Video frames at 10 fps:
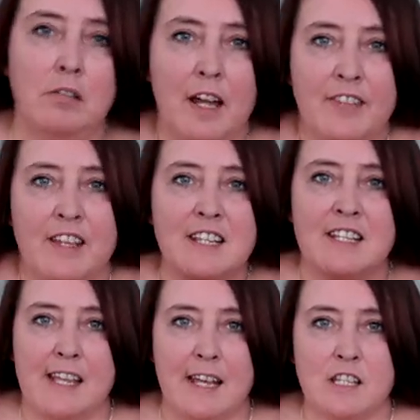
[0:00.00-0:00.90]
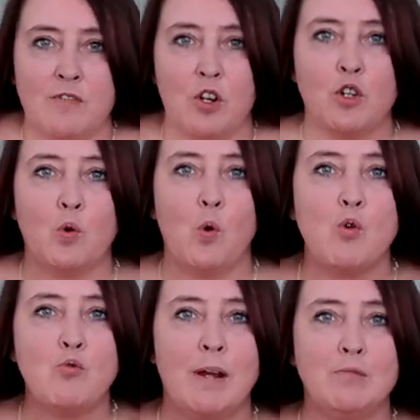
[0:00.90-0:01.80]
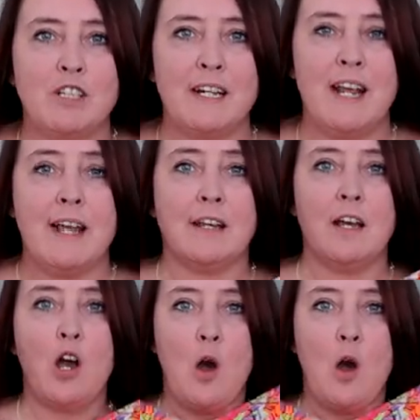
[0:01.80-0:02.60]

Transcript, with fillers: I think these ends have got to go around your neck,